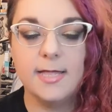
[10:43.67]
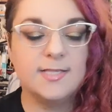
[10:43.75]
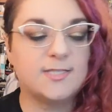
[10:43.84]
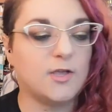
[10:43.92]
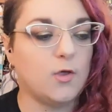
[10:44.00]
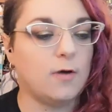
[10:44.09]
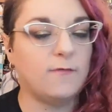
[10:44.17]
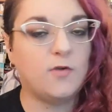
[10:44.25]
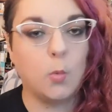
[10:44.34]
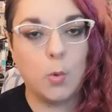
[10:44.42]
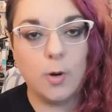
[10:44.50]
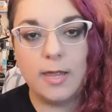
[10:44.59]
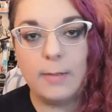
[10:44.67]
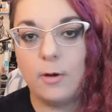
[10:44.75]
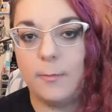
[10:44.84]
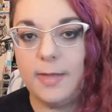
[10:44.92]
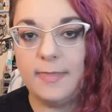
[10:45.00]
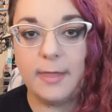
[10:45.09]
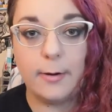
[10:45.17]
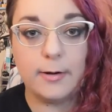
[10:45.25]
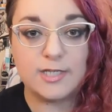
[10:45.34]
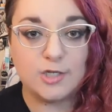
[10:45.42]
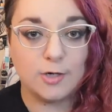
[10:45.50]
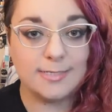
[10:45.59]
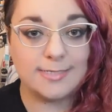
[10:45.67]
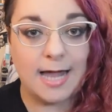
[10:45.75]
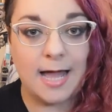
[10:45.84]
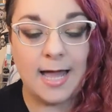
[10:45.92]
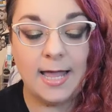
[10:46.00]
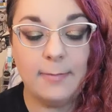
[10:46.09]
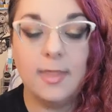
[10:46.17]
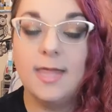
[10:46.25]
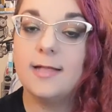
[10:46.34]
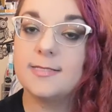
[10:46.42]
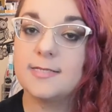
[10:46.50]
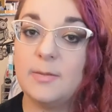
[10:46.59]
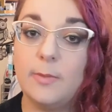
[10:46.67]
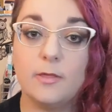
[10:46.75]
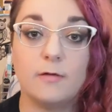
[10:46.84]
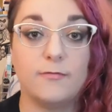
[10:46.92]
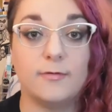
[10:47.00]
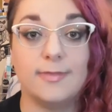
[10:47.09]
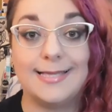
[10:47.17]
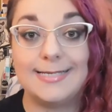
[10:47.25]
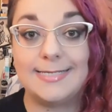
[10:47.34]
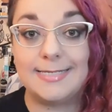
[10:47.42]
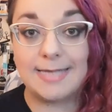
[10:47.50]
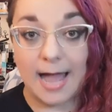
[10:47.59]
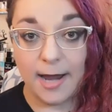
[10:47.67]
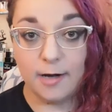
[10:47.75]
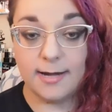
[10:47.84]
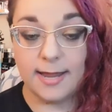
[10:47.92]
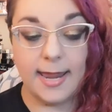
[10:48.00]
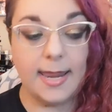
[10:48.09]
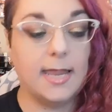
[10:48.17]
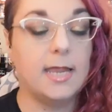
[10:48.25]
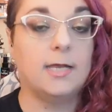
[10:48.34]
So you don't have to worry about being there at a certain time. It's going to be there for the entire day.